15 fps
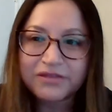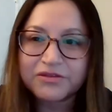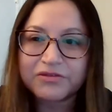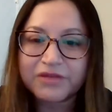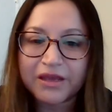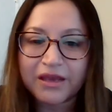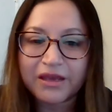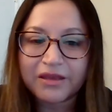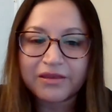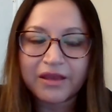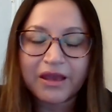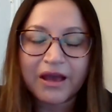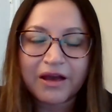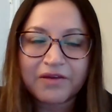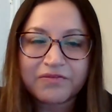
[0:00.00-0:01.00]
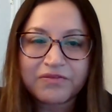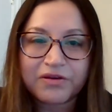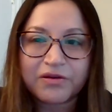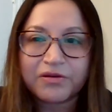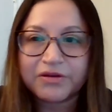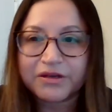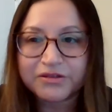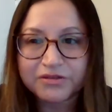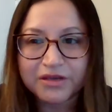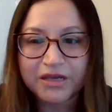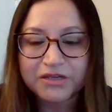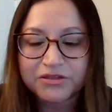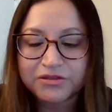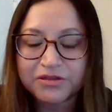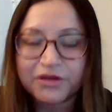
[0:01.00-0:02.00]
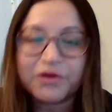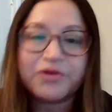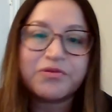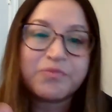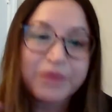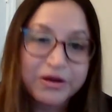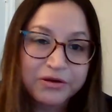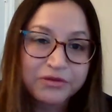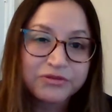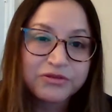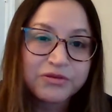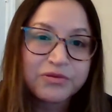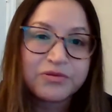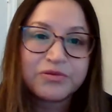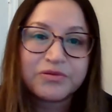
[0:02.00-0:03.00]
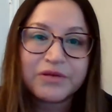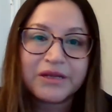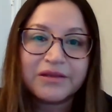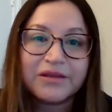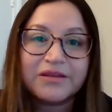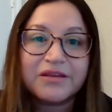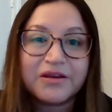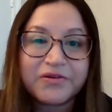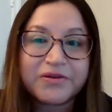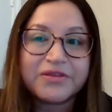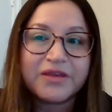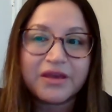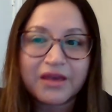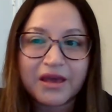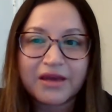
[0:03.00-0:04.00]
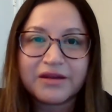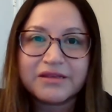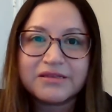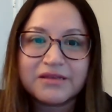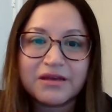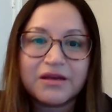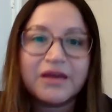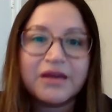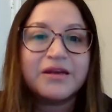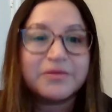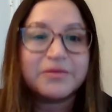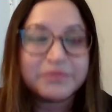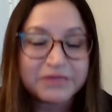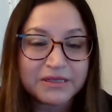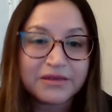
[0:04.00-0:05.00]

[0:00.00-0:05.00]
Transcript: So they have their own education. They go to medical school, and the degree they get is an MD.